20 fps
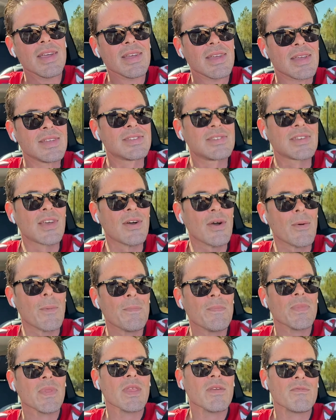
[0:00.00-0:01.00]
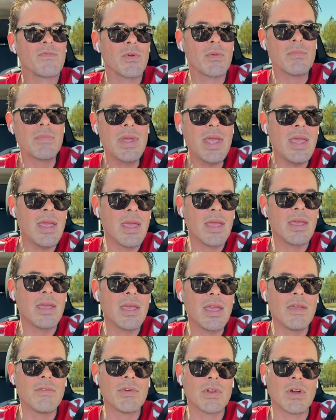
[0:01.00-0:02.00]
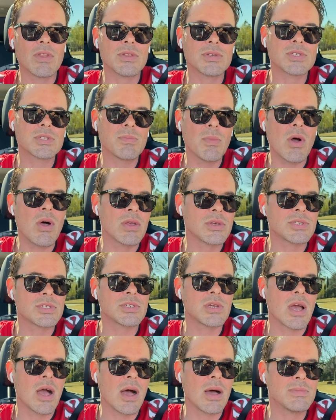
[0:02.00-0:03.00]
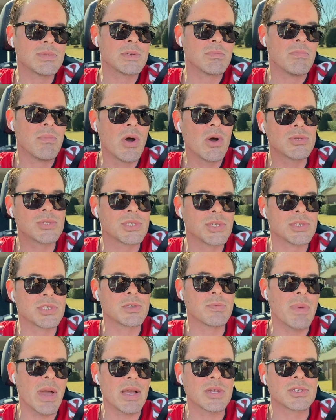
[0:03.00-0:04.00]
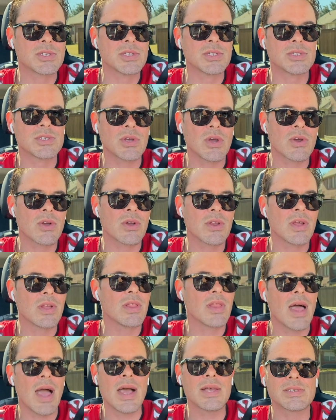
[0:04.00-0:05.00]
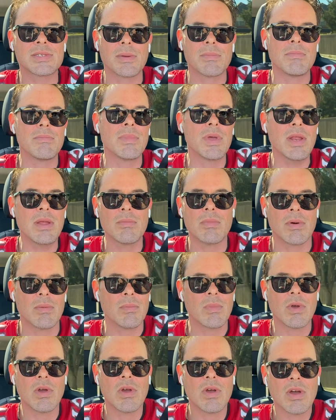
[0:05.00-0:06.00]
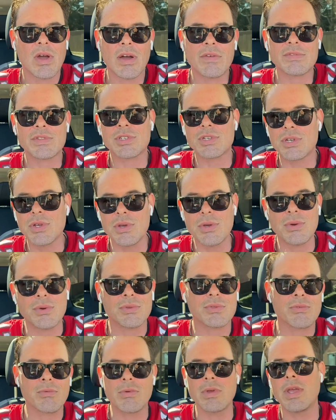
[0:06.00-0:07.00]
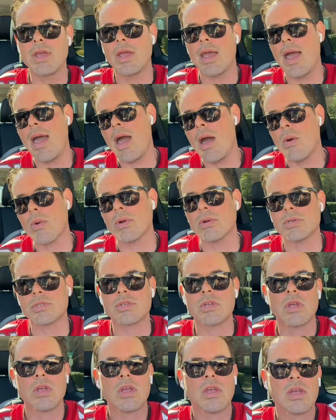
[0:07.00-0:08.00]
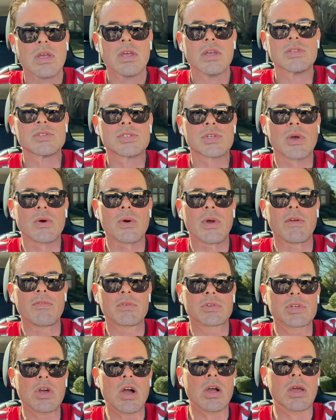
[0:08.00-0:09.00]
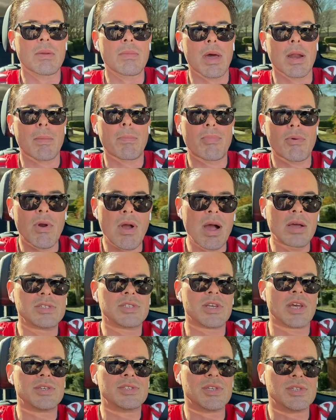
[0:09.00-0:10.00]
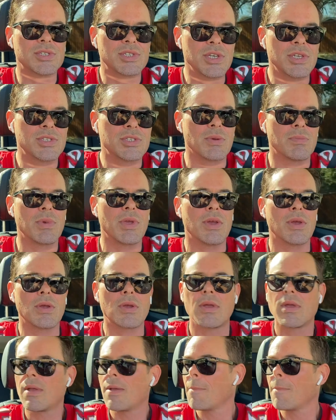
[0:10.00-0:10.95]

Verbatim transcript: And so, for me, even on the smallest jobs, most inspections are going to last a minimum of two, three hours. And so if we're talking about a process, a system here,